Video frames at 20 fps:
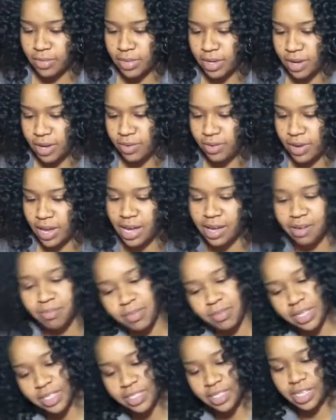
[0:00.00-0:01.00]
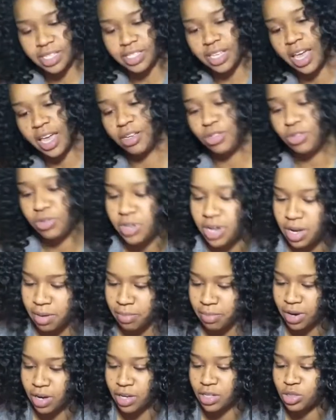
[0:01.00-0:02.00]
Okay, it says angel
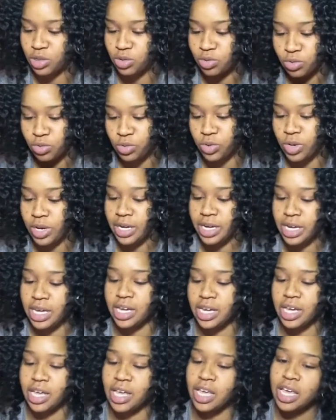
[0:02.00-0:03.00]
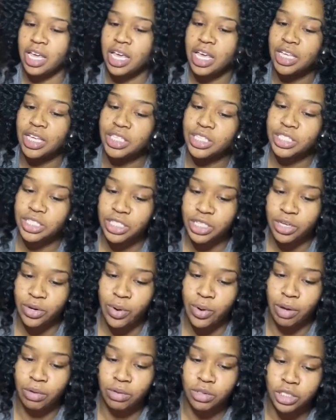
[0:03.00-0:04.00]
number
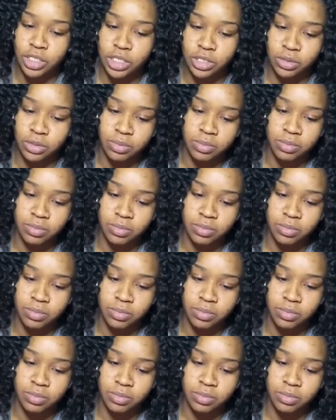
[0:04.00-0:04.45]
2002,